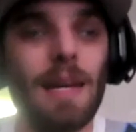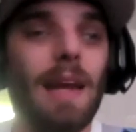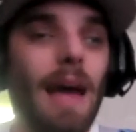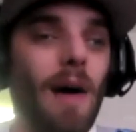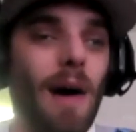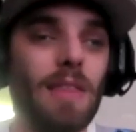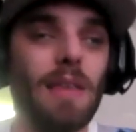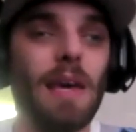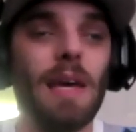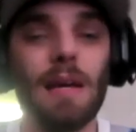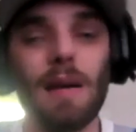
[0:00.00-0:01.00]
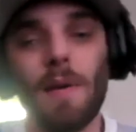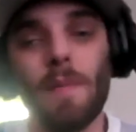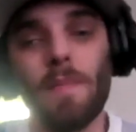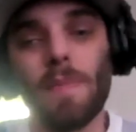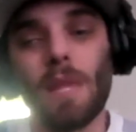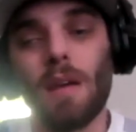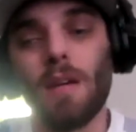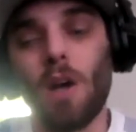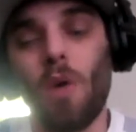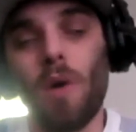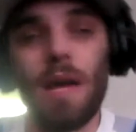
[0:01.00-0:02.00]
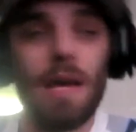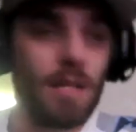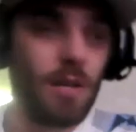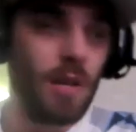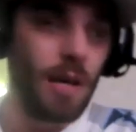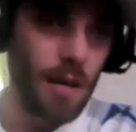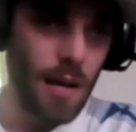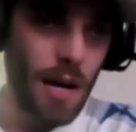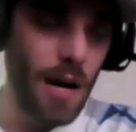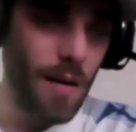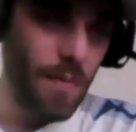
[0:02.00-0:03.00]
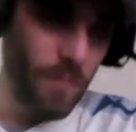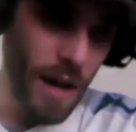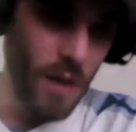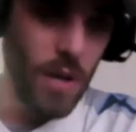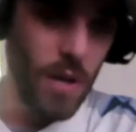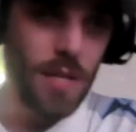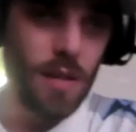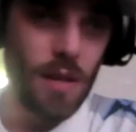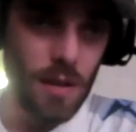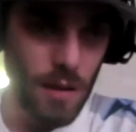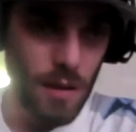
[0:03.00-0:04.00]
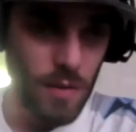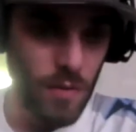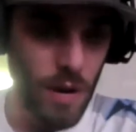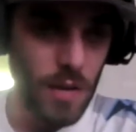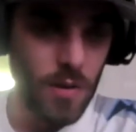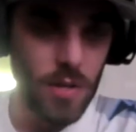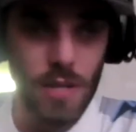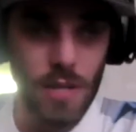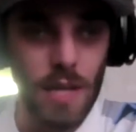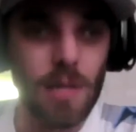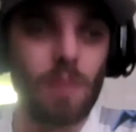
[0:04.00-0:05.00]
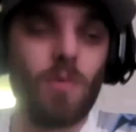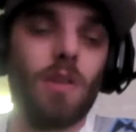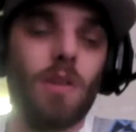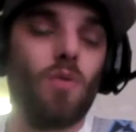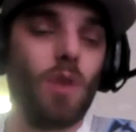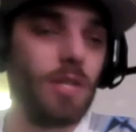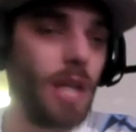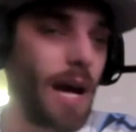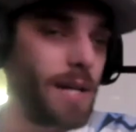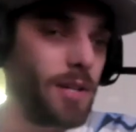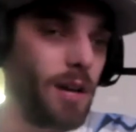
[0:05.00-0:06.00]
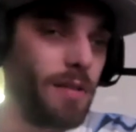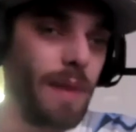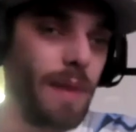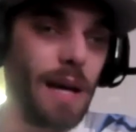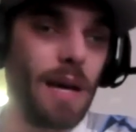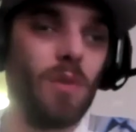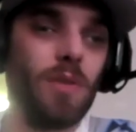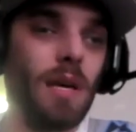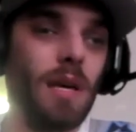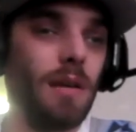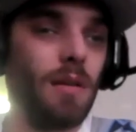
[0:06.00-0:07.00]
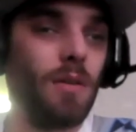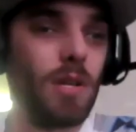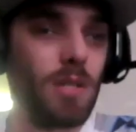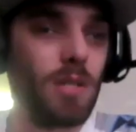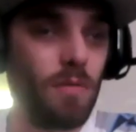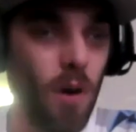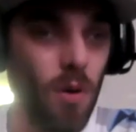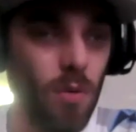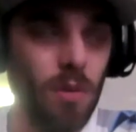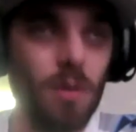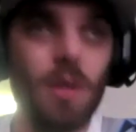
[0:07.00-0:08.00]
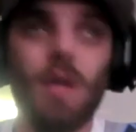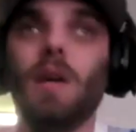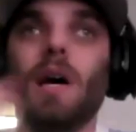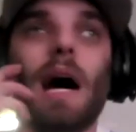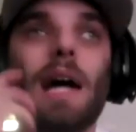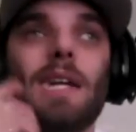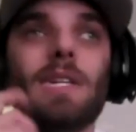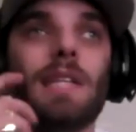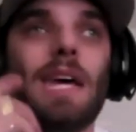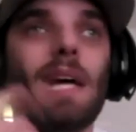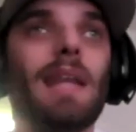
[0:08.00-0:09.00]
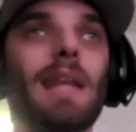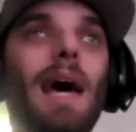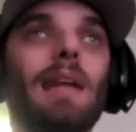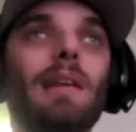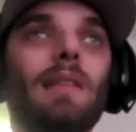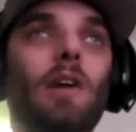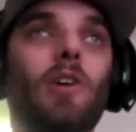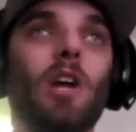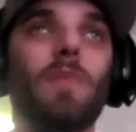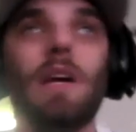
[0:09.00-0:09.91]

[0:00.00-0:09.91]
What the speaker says: And now I think going into the final weeks of the regular season with Adoree Jackson coming back healthy and Christian Fulton, I just think that they're going to be